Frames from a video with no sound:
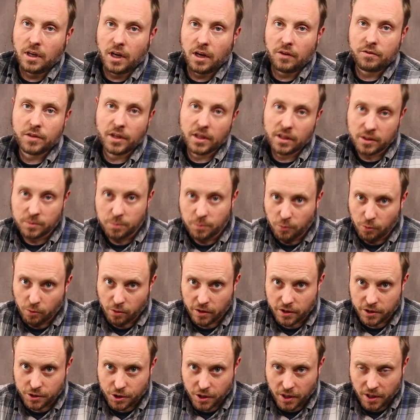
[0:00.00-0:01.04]
I've done this before
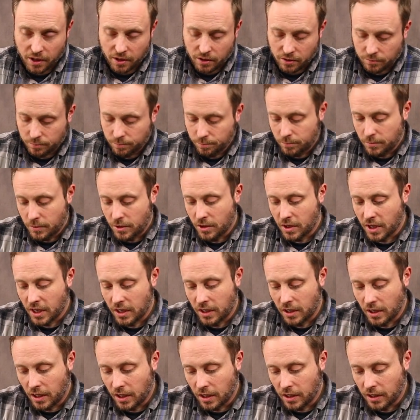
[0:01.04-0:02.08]
on the channel. You
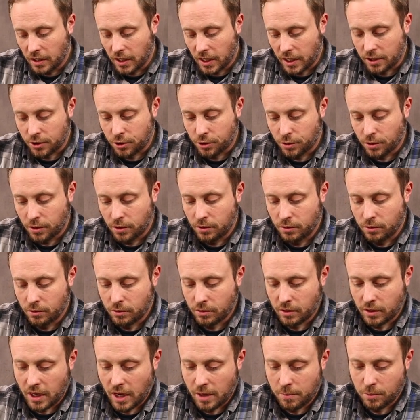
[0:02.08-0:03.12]
can
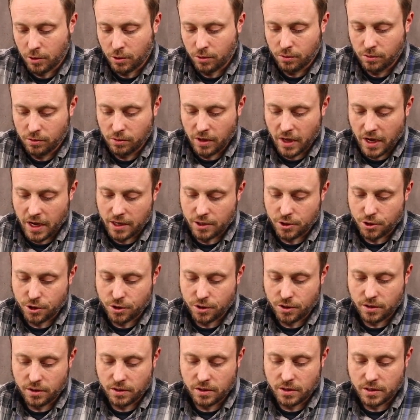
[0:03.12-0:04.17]
electrochemical
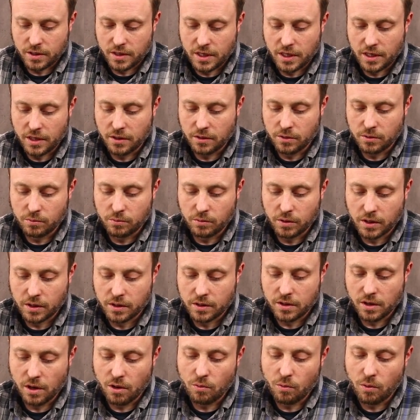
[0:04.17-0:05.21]
etch steel with
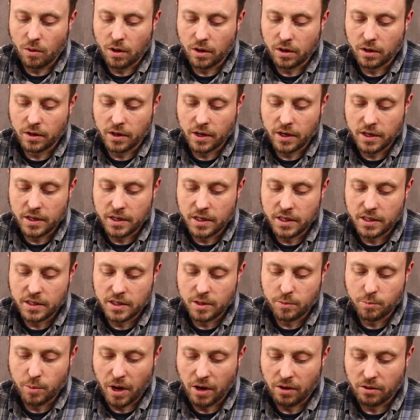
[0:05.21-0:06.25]
salt water and a
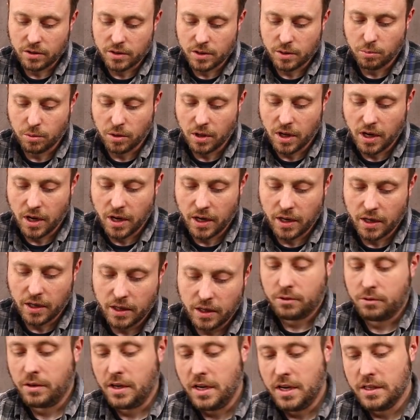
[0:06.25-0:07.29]
DC power supply.
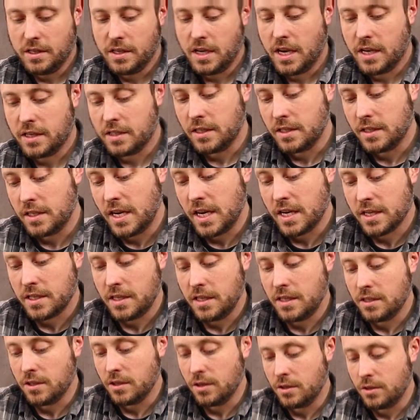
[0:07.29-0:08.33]
Creates gas that's
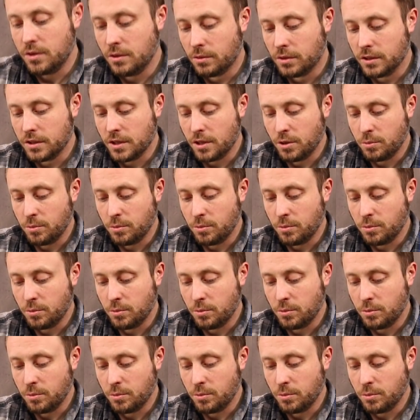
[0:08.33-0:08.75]
nasty, so the door's